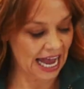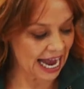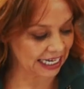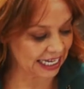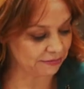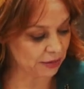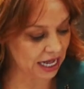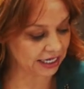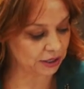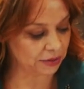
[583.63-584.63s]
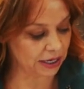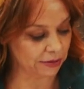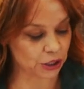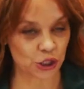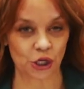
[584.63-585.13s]
and I'm not going to be
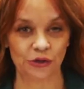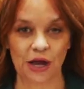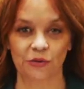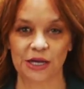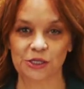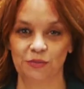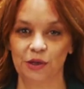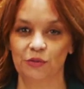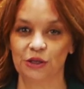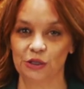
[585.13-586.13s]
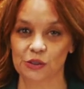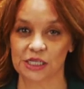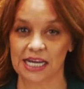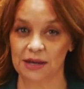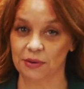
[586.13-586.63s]
able to share that recipe with you
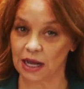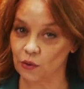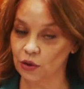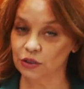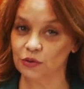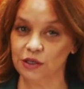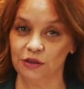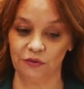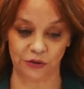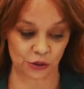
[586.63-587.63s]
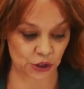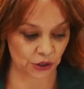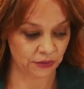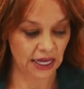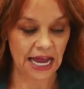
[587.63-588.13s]
today, but I will do it in the future.